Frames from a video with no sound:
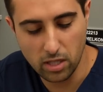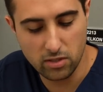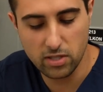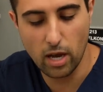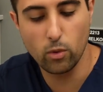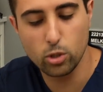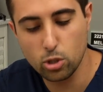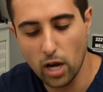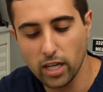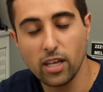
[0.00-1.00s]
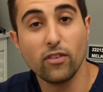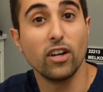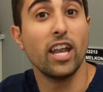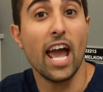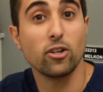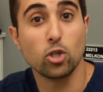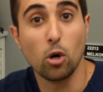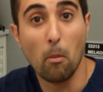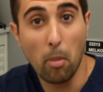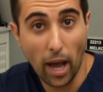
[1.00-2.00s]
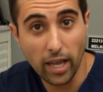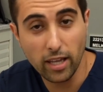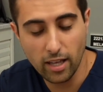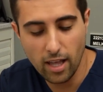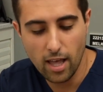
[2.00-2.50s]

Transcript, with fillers: means that we're trying to give it a natural bite,